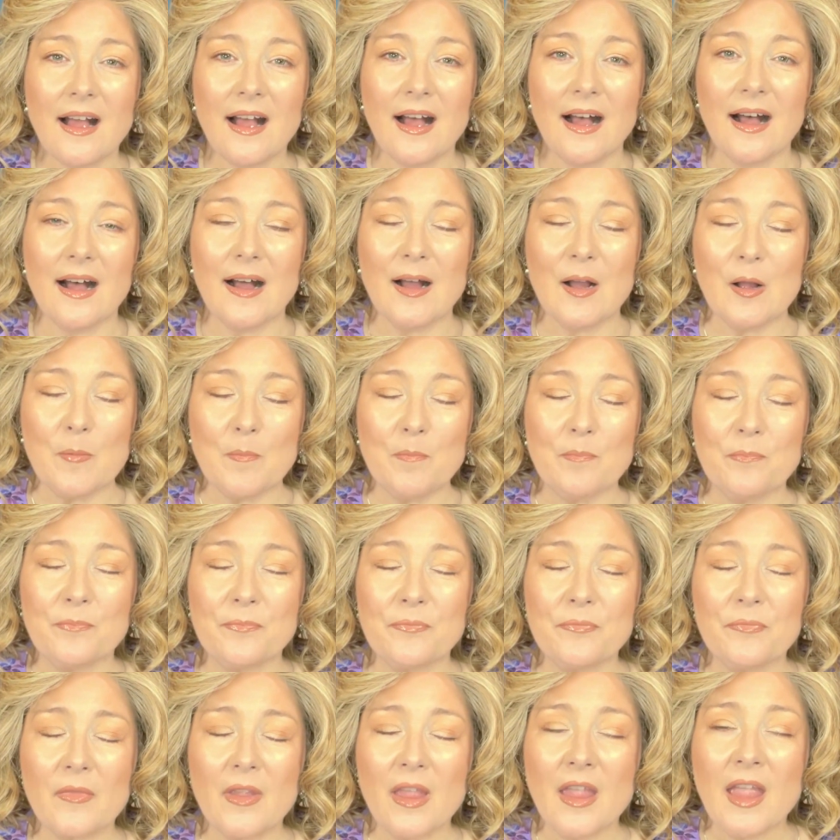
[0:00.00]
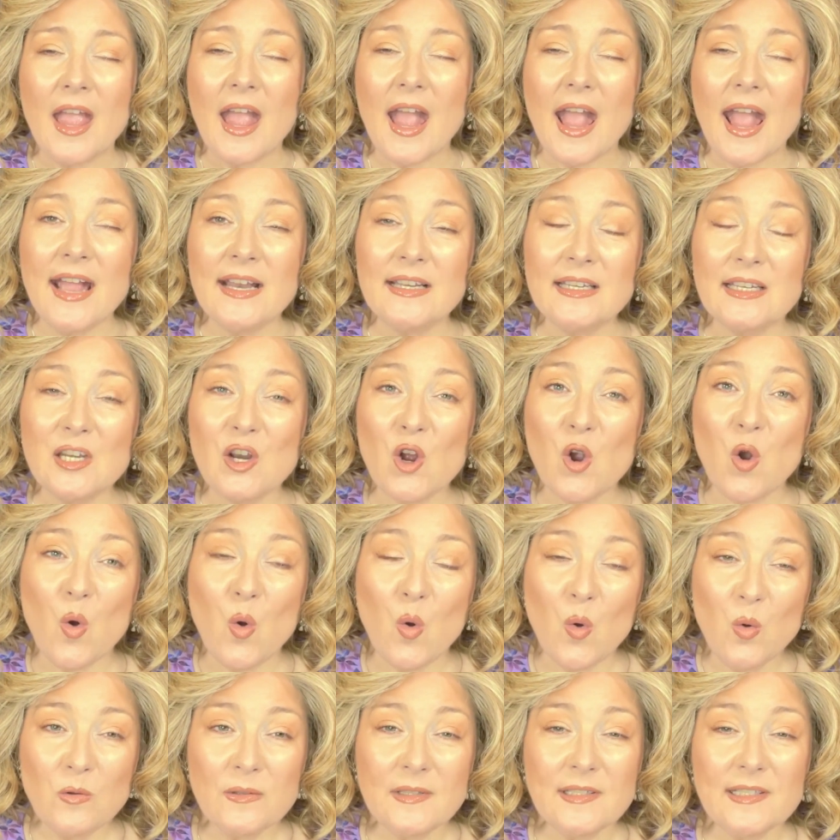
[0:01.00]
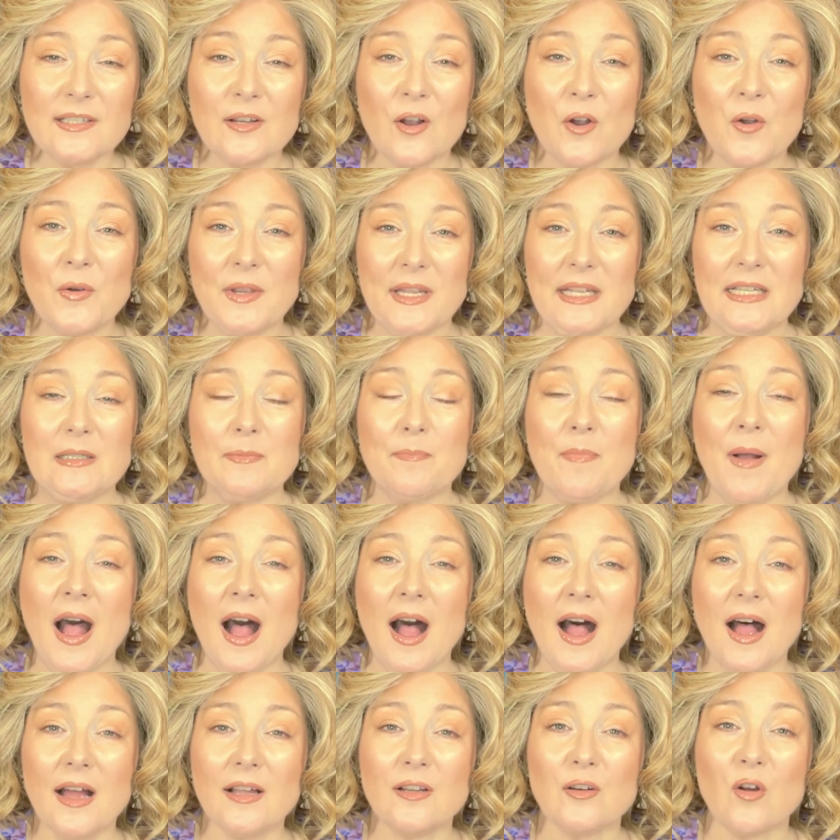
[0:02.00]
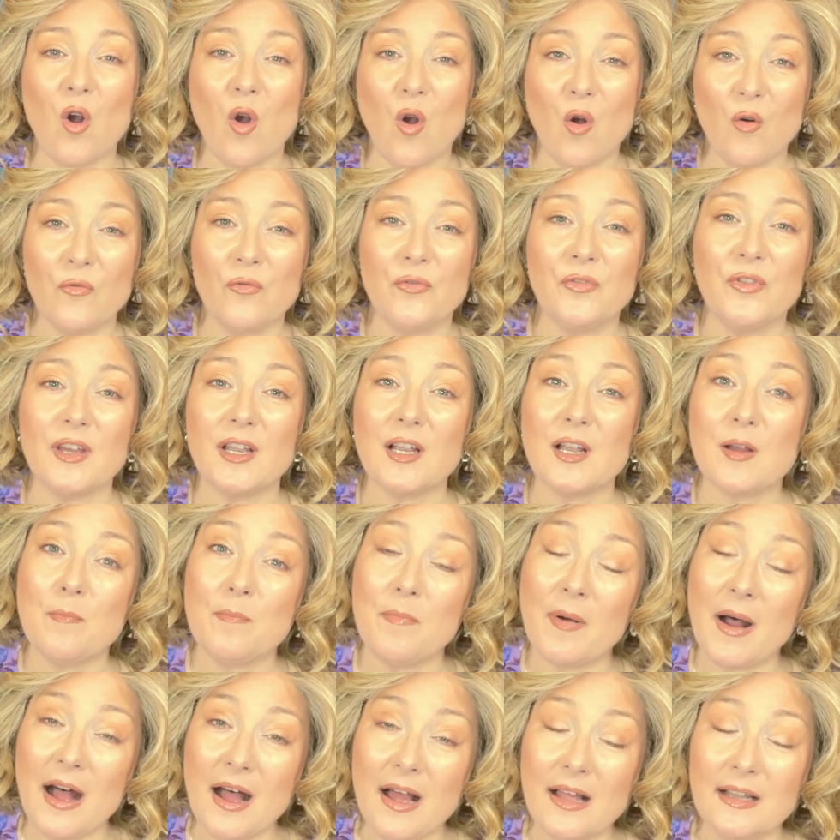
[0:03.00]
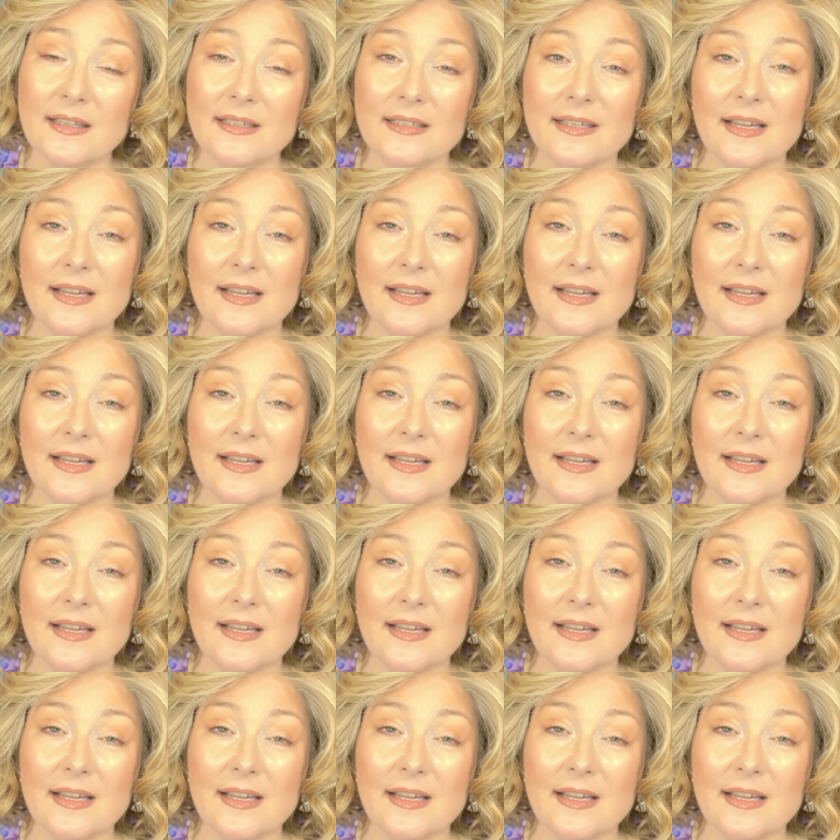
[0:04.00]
um, and it also is part of the Kabbalah.